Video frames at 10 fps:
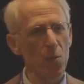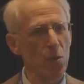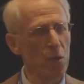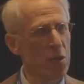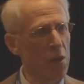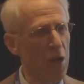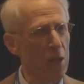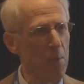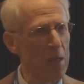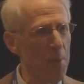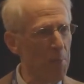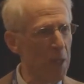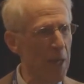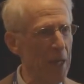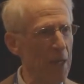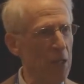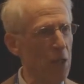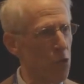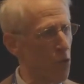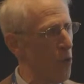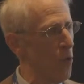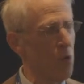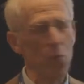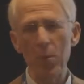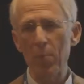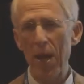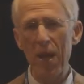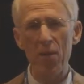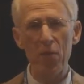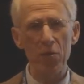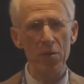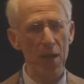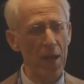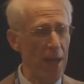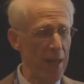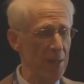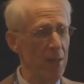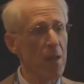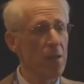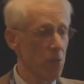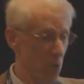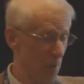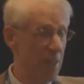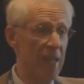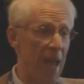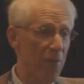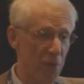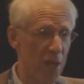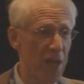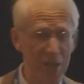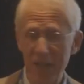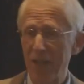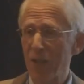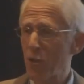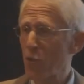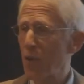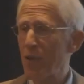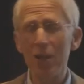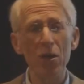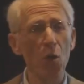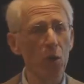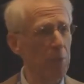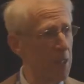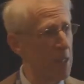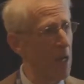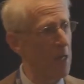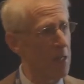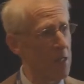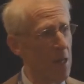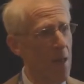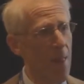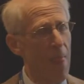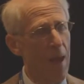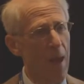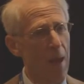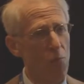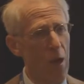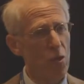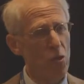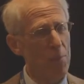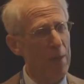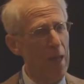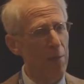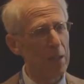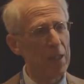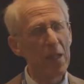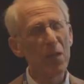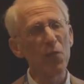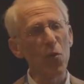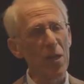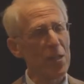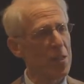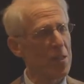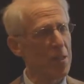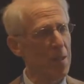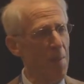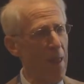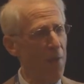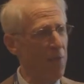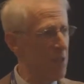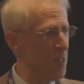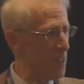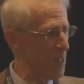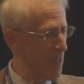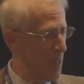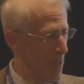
could start to manipulate and control human behaviors as the advertising industry notably does. And Rogers became a leading voice after his